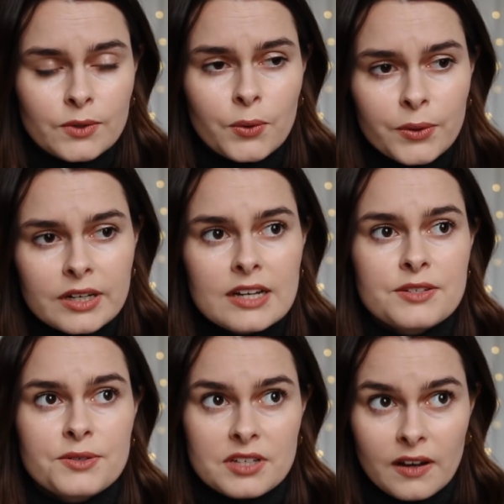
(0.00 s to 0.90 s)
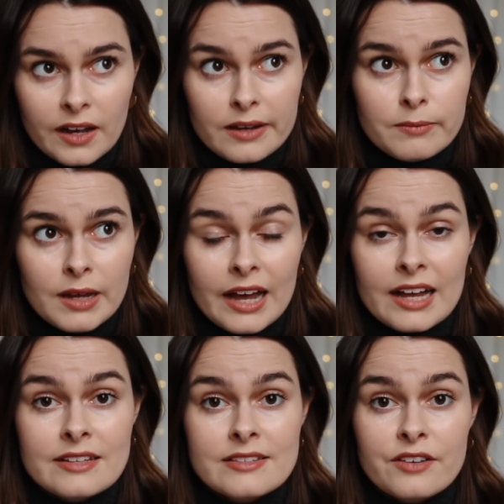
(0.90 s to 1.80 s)
organise your time
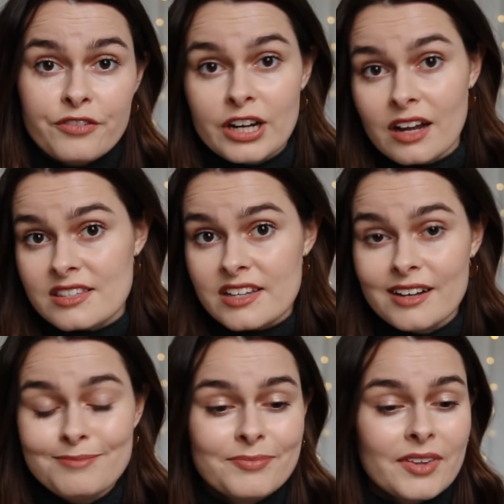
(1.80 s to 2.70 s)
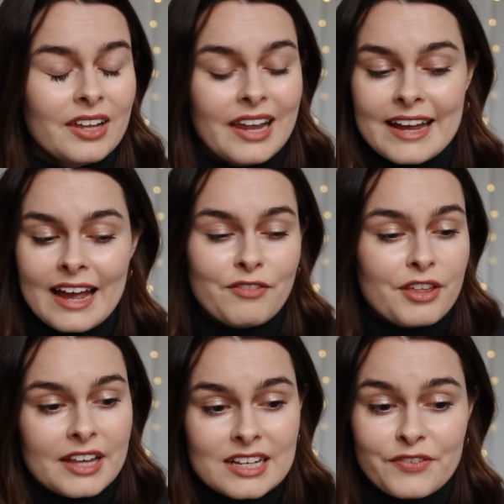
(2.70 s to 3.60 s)
as a freelancer. Like,
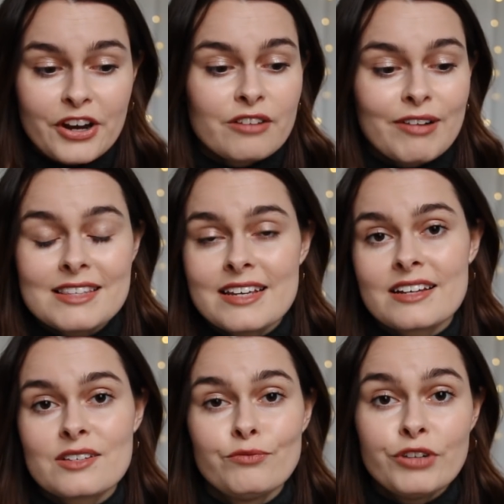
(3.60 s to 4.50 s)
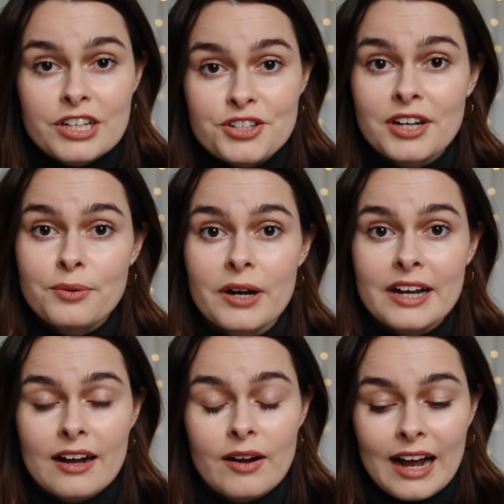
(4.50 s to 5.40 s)
everything is very erratic, so I'm really trying to
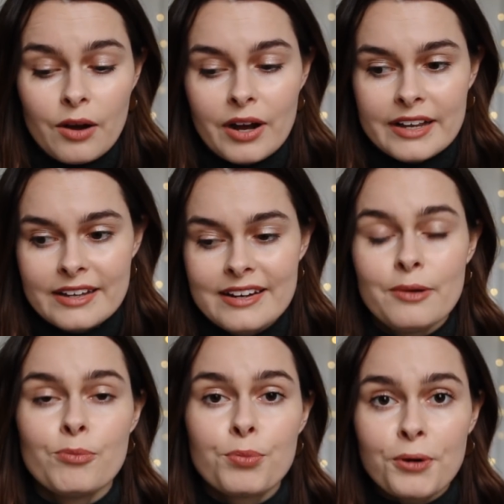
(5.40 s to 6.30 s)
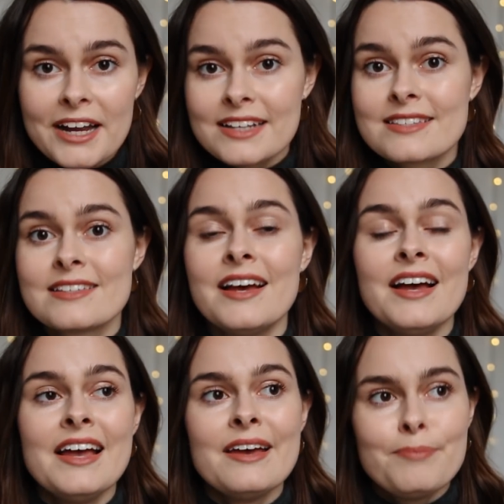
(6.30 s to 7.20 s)
work out how I can embrace
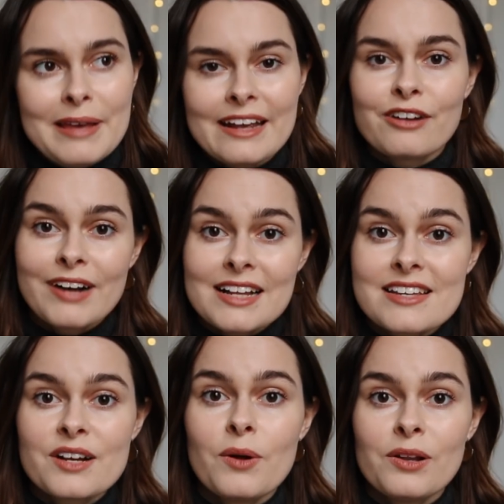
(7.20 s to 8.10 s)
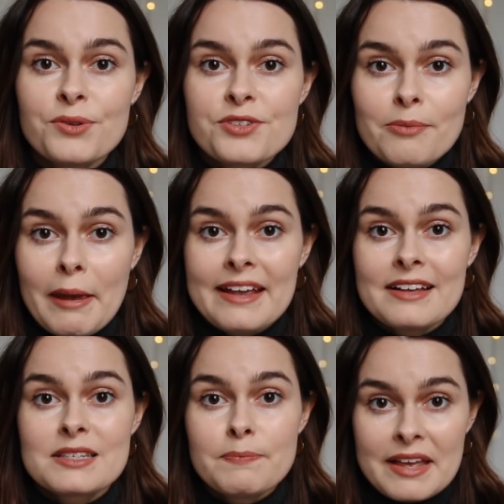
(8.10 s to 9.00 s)
it being erratic while also
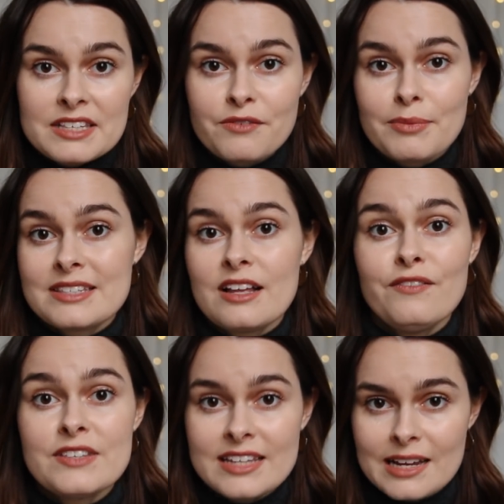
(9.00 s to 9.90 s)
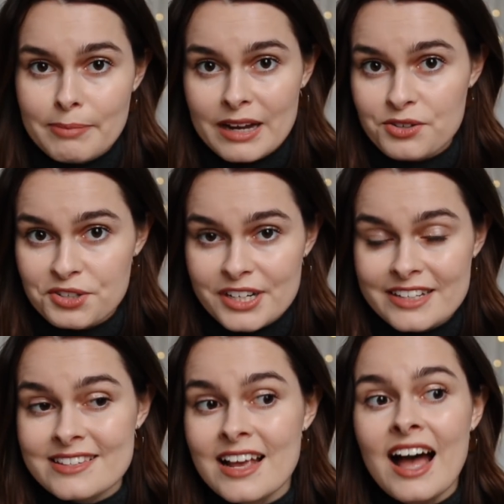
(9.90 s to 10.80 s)
making space for myself and setting
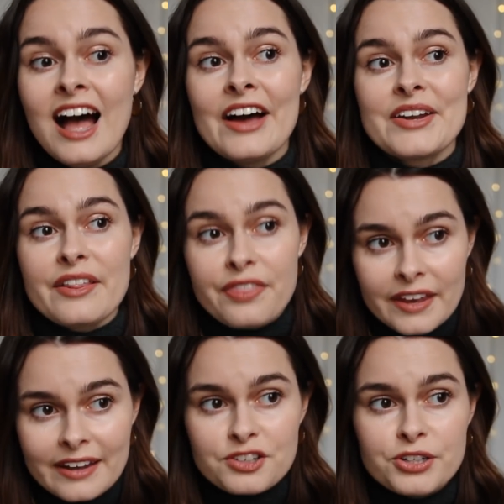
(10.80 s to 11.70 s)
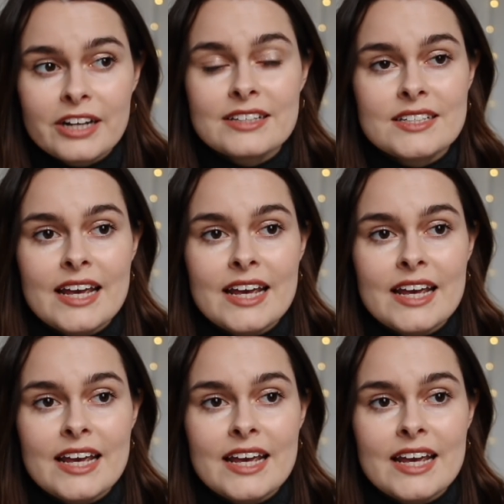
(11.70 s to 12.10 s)
boundaries. And I think trying to